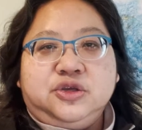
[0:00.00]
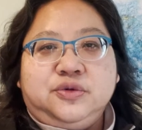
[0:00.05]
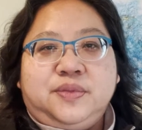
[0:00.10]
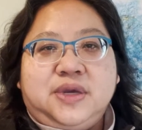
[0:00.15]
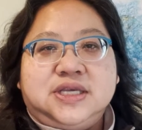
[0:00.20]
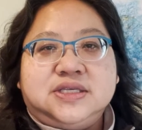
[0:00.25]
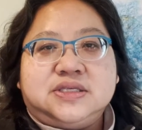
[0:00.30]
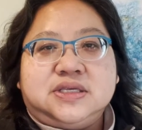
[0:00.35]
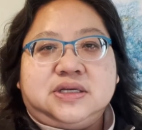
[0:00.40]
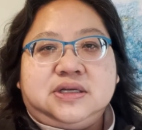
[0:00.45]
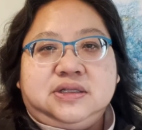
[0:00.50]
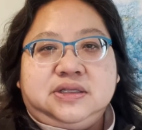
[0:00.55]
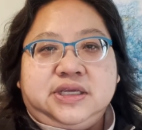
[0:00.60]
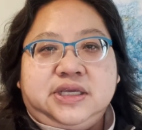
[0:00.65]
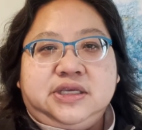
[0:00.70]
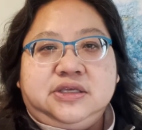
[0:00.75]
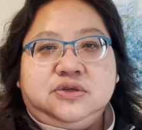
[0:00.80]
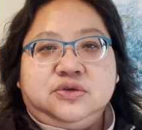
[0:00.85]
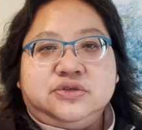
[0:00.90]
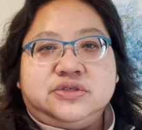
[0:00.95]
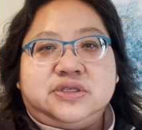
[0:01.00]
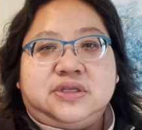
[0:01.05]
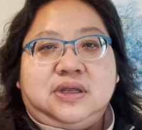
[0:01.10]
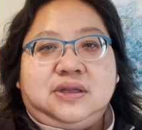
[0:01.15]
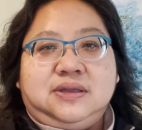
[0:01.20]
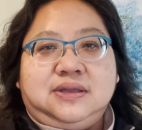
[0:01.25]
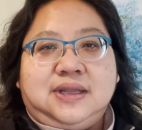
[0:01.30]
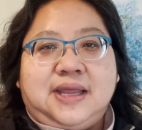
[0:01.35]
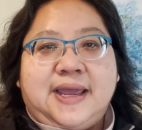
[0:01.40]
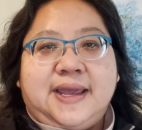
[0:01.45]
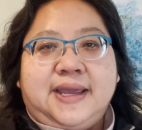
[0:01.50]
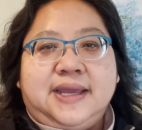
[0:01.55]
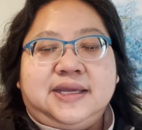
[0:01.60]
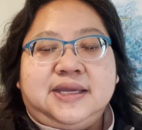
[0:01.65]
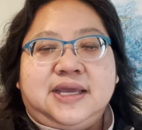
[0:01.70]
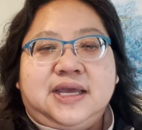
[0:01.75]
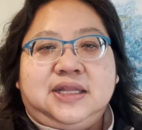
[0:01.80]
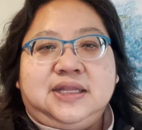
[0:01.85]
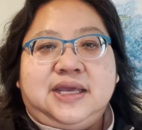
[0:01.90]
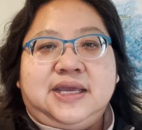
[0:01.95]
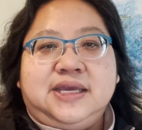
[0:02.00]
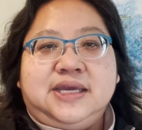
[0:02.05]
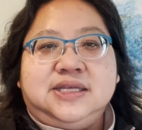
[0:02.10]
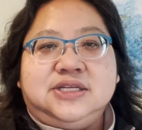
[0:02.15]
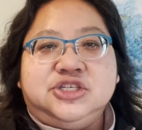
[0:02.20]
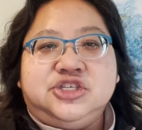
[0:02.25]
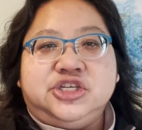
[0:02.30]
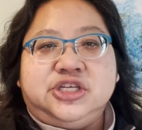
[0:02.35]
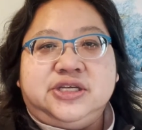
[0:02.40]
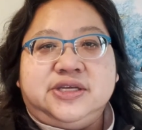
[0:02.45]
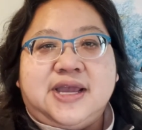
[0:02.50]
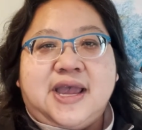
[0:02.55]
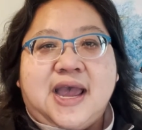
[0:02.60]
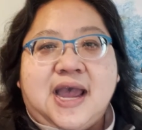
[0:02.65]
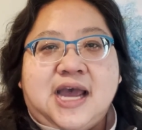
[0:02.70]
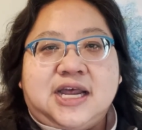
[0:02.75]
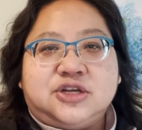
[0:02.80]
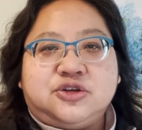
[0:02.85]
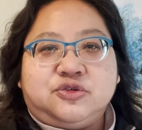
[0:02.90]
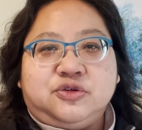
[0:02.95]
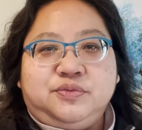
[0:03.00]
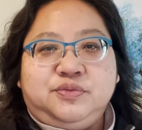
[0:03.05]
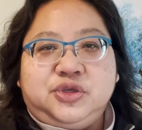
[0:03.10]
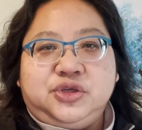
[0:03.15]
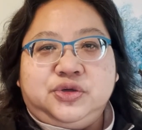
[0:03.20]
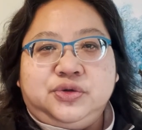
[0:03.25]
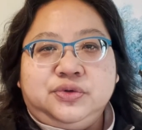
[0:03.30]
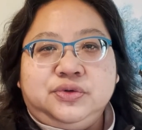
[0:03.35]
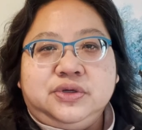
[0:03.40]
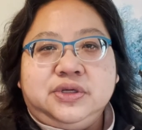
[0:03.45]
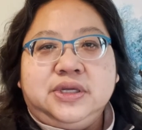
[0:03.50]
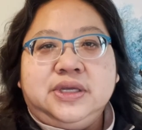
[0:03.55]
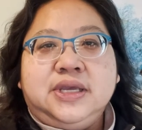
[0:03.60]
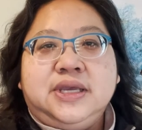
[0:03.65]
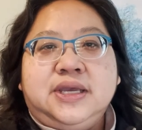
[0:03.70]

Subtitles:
basically use the lang, L-A-N-G attribute,